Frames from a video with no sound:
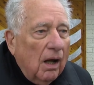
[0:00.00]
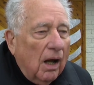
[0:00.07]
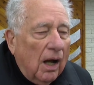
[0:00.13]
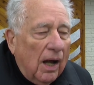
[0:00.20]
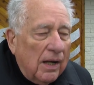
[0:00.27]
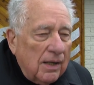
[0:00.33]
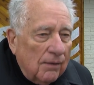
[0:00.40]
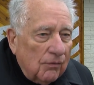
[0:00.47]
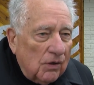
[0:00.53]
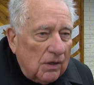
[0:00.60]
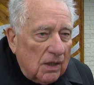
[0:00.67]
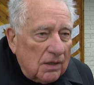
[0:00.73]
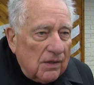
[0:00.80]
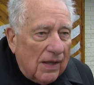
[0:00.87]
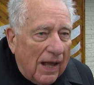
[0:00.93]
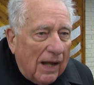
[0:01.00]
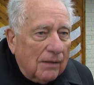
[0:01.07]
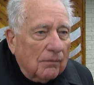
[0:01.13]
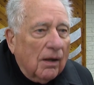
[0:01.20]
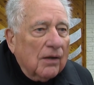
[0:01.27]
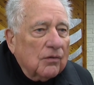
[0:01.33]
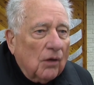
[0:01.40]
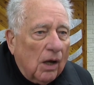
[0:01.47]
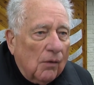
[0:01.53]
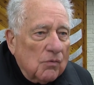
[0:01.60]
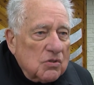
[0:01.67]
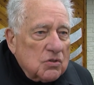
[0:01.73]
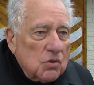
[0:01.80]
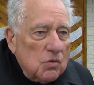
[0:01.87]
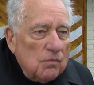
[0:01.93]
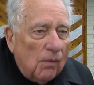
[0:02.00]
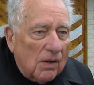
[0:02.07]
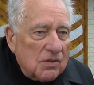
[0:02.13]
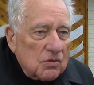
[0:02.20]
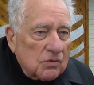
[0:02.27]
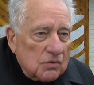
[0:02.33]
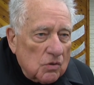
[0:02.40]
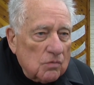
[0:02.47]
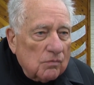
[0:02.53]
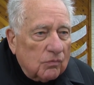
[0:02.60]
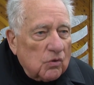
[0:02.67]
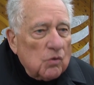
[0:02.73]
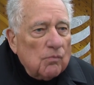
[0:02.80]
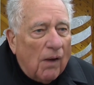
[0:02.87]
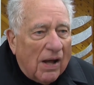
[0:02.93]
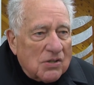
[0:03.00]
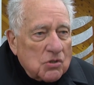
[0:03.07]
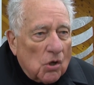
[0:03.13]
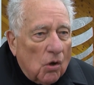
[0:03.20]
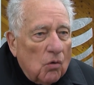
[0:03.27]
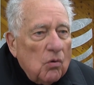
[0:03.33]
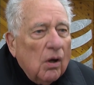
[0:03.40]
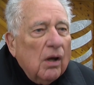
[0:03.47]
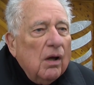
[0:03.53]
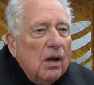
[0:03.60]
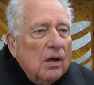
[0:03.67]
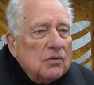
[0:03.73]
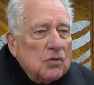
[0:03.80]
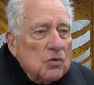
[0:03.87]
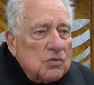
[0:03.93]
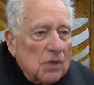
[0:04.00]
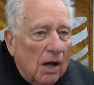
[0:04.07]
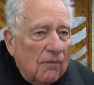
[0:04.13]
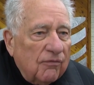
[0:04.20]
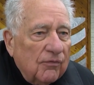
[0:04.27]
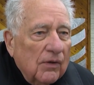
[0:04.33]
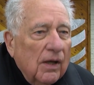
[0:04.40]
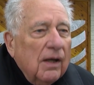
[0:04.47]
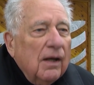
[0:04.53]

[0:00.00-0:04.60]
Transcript: I never did that. I thought I was too much, too macho, too tough,